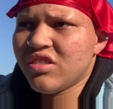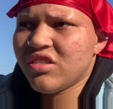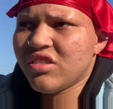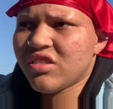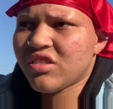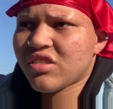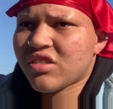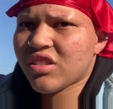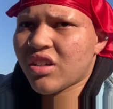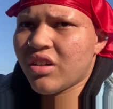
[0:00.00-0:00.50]

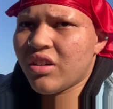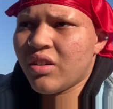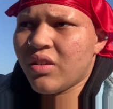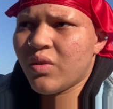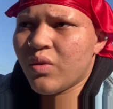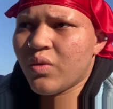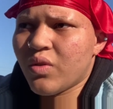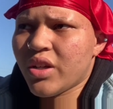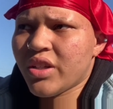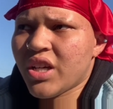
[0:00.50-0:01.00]

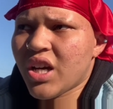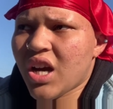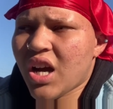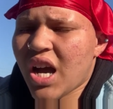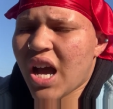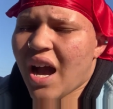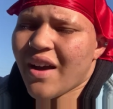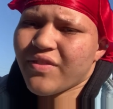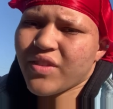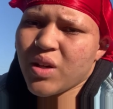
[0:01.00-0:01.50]
So yeah,
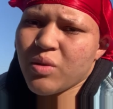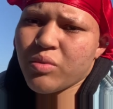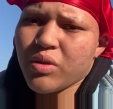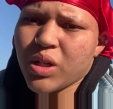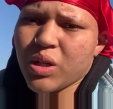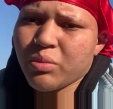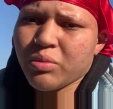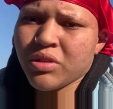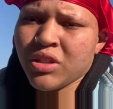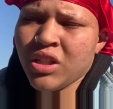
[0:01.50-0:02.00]
after I
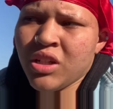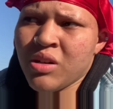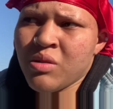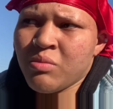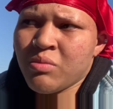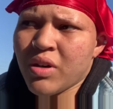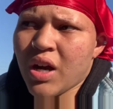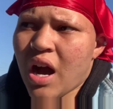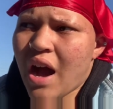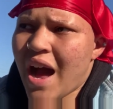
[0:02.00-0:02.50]
woke up with
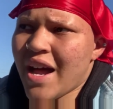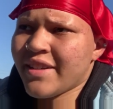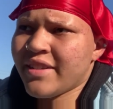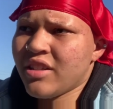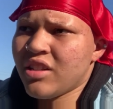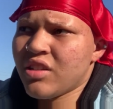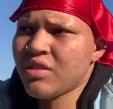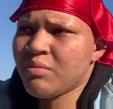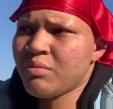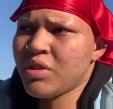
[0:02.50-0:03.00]
him,
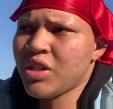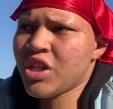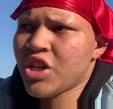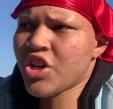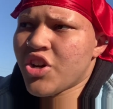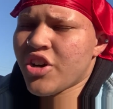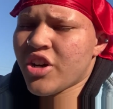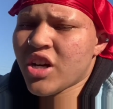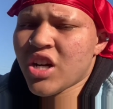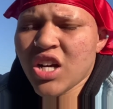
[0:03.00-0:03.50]
me and
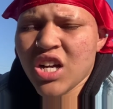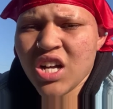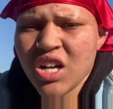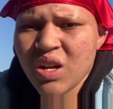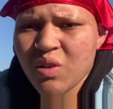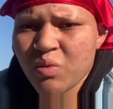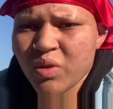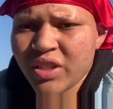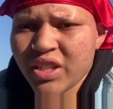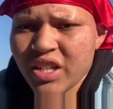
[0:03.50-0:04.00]
her
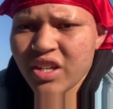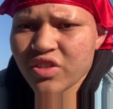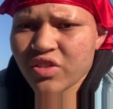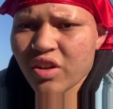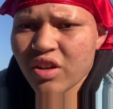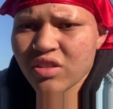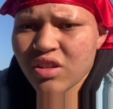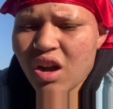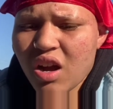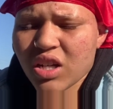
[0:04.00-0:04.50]
did
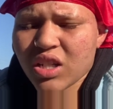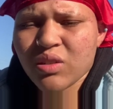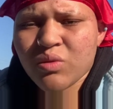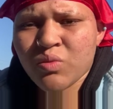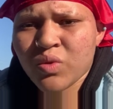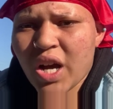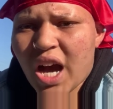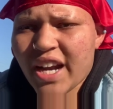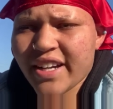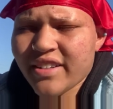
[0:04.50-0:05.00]
start
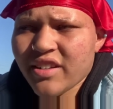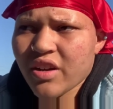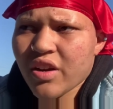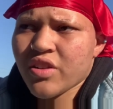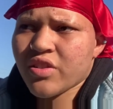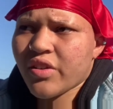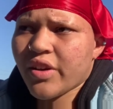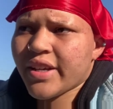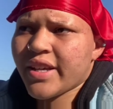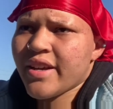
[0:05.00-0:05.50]
talking. I did
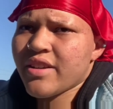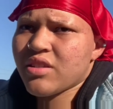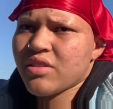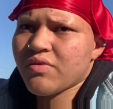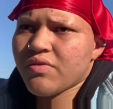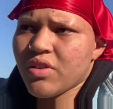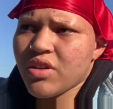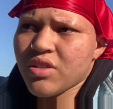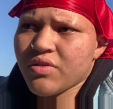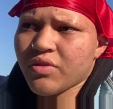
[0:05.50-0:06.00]
start catching
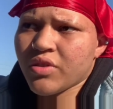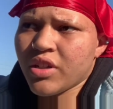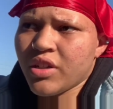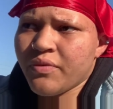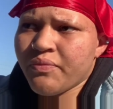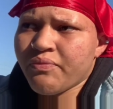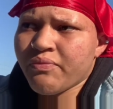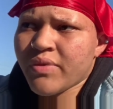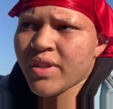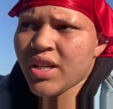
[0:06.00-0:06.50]
feelings for her.
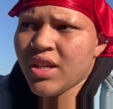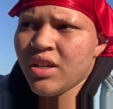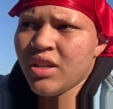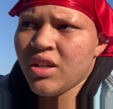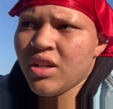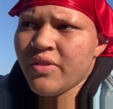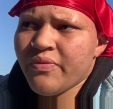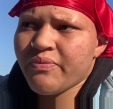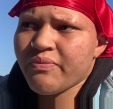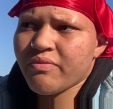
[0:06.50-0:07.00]

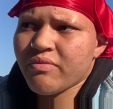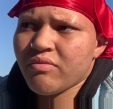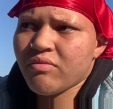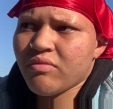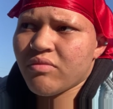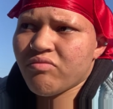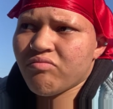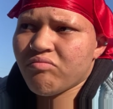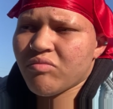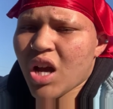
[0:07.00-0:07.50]

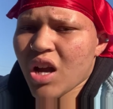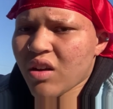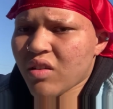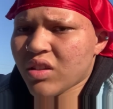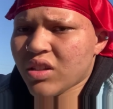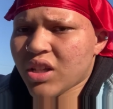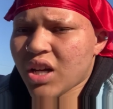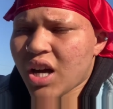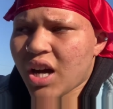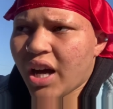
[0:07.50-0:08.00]
Not
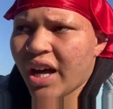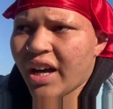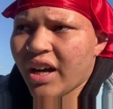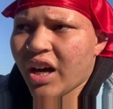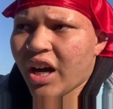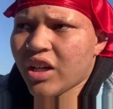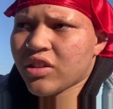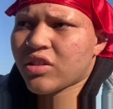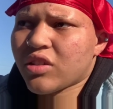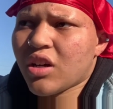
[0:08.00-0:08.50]
gonna lie,
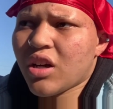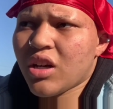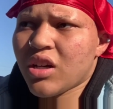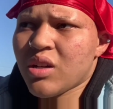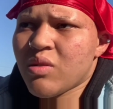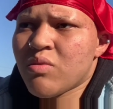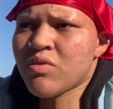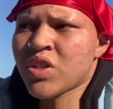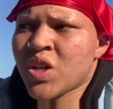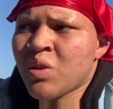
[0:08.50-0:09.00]
I thought
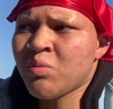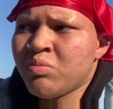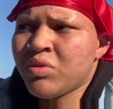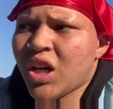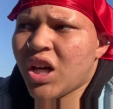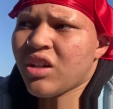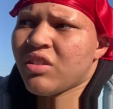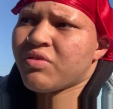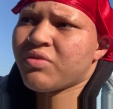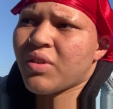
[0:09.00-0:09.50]
it was gonna be
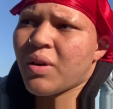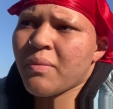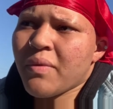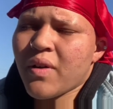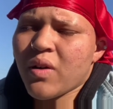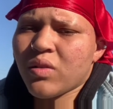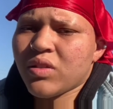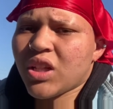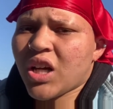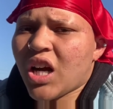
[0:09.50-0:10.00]
a
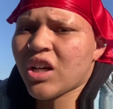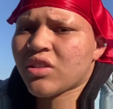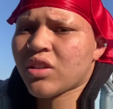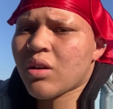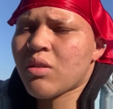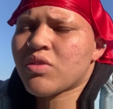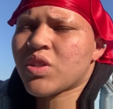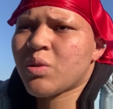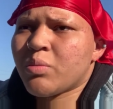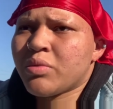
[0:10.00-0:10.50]

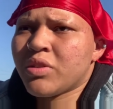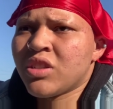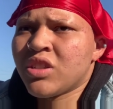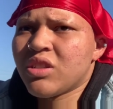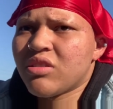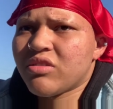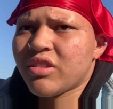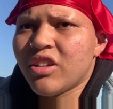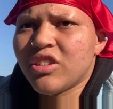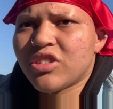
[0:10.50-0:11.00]

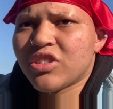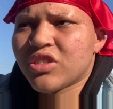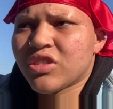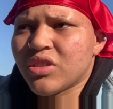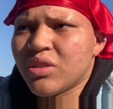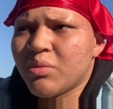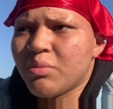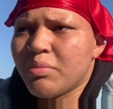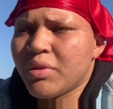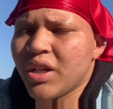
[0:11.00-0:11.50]
good
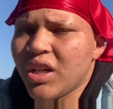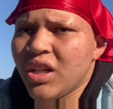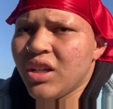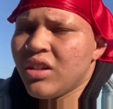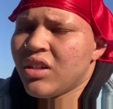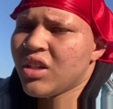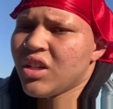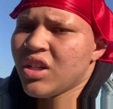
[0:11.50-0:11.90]
relationship, but